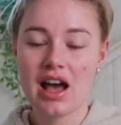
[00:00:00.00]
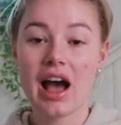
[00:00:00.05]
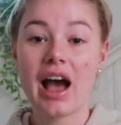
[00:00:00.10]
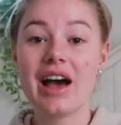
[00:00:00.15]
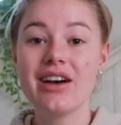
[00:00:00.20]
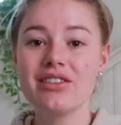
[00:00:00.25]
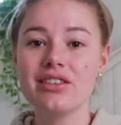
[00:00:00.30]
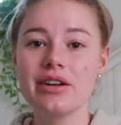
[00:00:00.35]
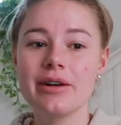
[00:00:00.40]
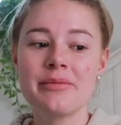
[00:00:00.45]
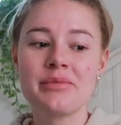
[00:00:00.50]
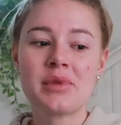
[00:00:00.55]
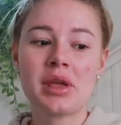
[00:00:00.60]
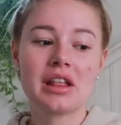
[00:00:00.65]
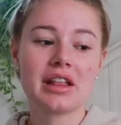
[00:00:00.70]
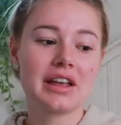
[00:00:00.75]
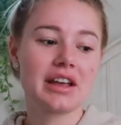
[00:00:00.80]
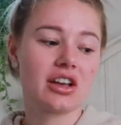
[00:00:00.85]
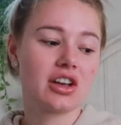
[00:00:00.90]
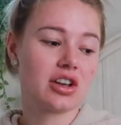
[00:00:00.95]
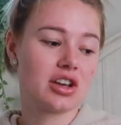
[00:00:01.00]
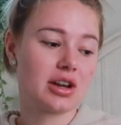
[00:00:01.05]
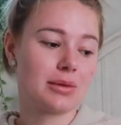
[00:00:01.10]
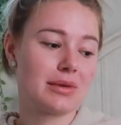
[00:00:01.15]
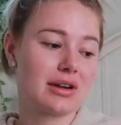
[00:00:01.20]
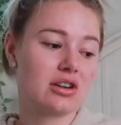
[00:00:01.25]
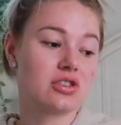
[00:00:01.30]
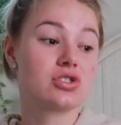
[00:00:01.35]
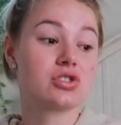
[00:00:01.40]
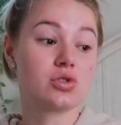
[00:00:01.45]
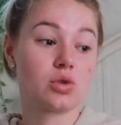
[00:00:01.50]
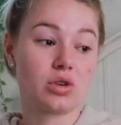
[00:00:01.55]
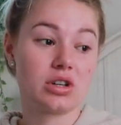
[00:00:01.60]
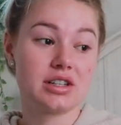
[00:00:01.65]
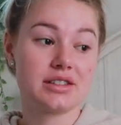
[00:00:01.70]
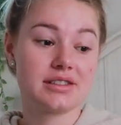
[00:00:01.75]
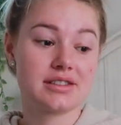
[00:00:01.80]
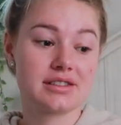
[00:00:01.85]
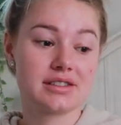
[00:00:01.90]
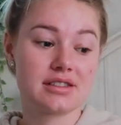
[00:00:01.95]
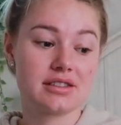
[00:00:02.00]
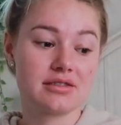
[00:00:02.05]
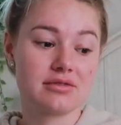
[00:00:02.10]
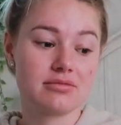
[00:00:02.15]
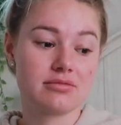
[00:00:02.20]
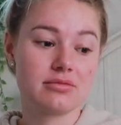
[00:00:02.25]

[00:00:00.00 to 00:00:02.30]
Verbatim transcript: I have a, like a good amount of shorts